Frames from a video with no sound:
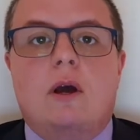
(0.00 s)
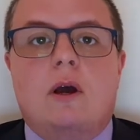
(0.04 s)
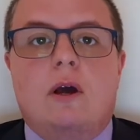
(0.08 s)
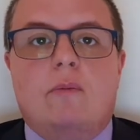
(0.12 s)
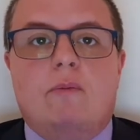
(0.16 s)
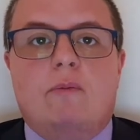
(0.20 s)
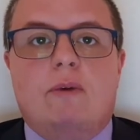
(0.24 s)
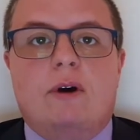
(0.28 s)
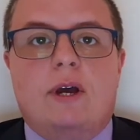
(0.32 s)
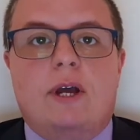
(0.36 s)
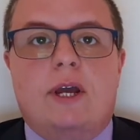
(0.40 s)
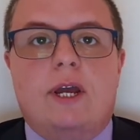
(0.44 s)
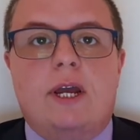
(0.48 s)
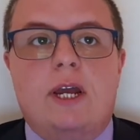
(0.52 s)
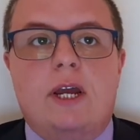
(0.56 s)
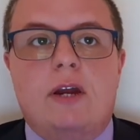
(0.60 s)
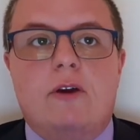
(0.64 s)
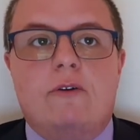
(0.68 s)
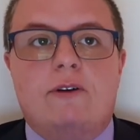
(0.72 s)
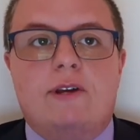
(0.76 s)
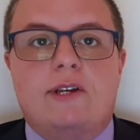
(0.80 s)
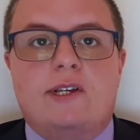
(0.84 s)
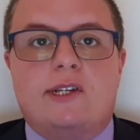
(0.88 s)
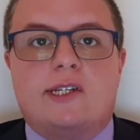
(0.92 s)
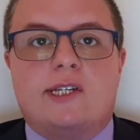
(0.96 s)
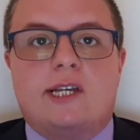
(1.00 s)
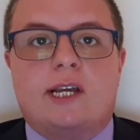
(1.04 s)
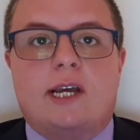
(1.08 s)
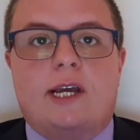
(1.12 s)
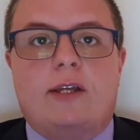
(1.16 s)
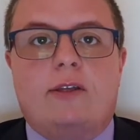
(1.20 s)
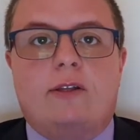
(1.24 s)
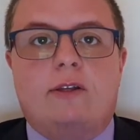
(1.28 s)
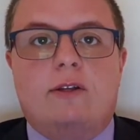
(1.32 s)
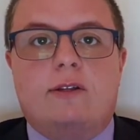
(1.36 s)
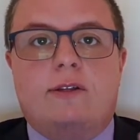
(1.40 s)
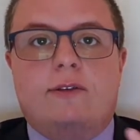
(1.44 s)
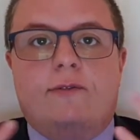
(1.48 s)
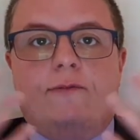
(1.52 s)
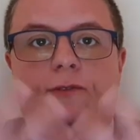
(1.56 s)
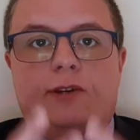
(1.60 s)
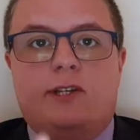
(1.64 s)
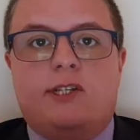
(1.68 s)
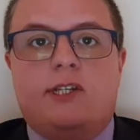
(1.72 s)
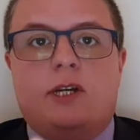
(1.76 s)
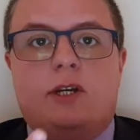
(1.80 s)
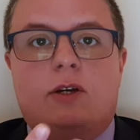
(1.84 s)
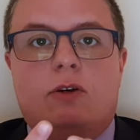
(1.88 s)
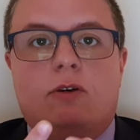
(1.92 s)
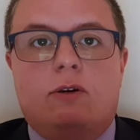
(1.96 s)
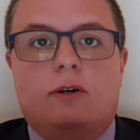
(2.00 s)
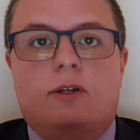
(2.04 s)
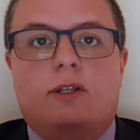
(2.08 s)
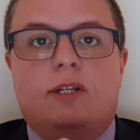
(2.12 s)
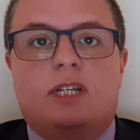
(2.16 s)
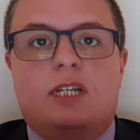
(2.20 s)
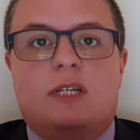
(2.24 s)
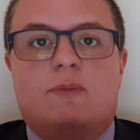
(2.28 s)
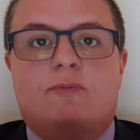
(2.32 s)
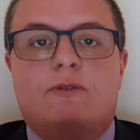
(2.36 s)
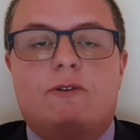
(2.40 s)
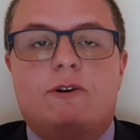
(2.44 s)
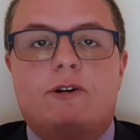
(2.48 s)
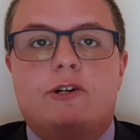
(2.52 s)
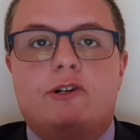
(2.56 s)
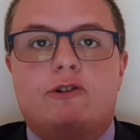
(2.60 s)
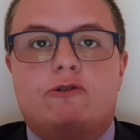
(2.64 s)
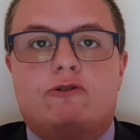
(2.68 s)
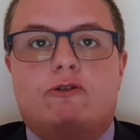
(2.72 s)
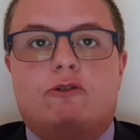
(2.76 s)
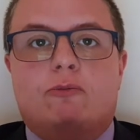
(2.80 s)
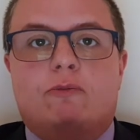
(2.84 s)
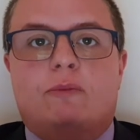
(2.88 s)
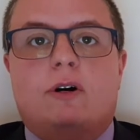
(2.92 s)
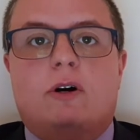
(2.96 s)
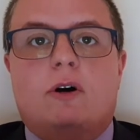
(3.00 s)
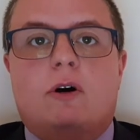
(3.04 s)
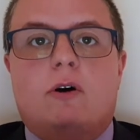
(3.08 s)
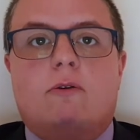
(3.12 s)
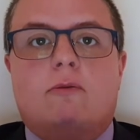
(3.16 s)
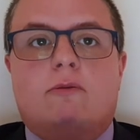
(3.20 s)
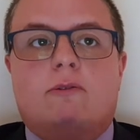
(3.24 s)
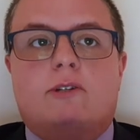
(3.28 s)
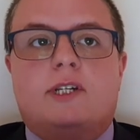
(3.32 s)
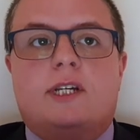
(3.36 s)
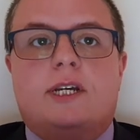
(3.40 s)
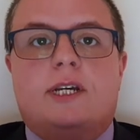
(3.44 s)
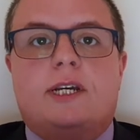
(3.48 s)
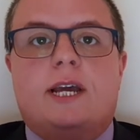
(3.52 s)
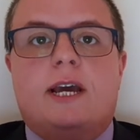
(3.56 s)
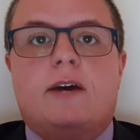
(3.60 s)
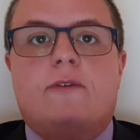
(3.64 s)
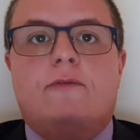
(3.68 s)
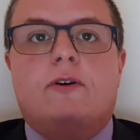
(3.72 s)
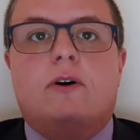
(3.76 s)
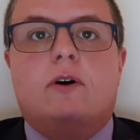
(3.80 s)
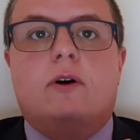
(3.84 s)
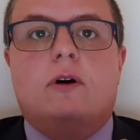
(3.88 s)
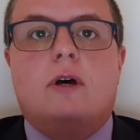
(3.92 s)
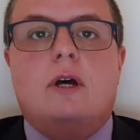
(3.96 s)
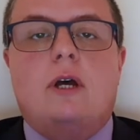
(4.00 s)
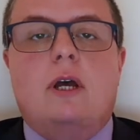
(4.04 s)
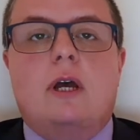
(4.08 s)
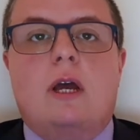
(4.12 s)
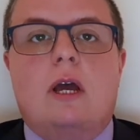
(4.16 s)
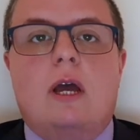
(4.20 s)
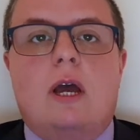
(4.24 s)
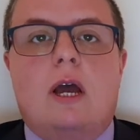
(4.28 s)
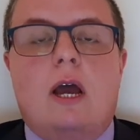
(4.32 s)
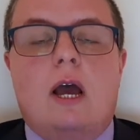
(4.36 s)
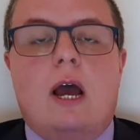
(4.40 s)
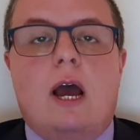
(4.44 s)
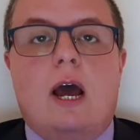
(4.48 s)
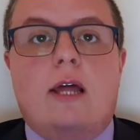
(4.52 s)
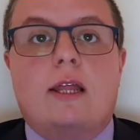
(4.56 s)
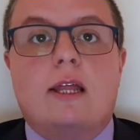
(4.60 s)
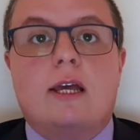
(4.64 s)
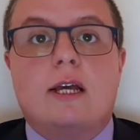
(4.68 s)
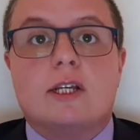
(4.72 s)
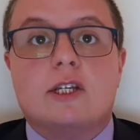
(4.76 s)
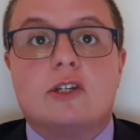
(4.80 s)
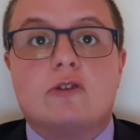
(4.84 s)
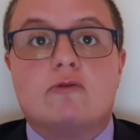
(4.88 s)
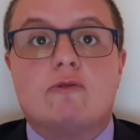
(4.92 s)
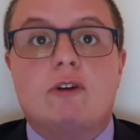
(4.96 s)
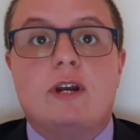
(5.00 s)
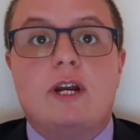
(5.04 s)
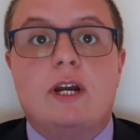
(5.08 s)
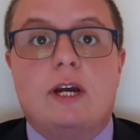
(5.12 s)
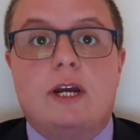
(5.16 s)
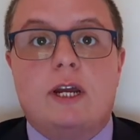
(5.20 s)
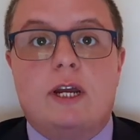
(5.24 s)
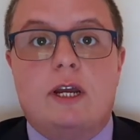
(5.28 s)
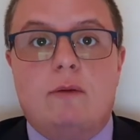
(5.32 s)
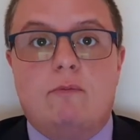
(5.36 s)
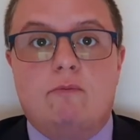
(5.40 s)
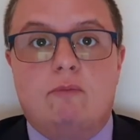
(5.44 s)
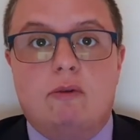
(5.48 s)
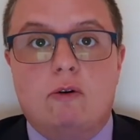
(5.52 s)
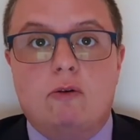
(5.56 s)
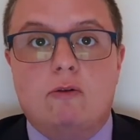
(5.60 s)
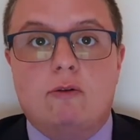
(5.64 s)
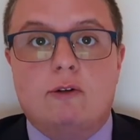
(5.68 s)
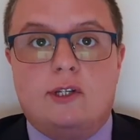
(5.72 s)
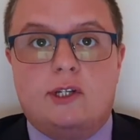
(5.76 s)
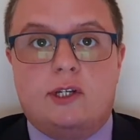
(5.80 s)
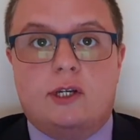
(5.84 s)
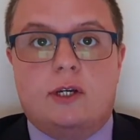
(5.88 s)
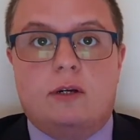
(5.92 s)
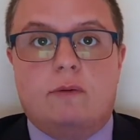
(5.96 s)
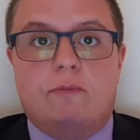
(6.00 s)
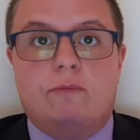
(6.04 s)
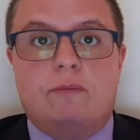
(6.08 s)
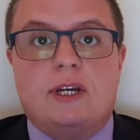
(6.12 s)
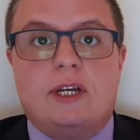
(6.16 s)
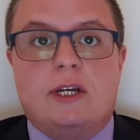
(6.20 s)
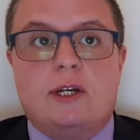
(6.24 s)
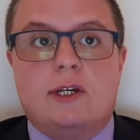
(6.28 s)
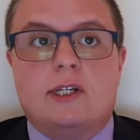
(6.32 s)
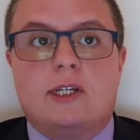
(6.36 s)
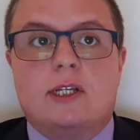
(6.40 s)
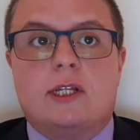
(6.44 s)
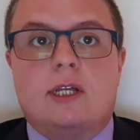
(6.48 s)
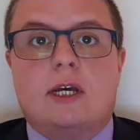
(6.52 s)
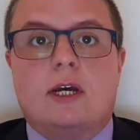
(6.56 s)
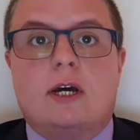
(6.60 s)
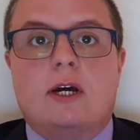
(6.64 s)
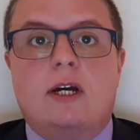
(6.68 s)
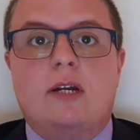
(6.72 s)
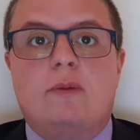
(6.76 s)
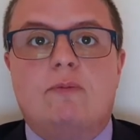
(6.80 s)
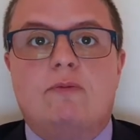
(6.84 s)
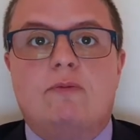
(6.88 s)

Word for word: But here it's saying that the physical and the spiritual belong together. And that's really important, because the kind of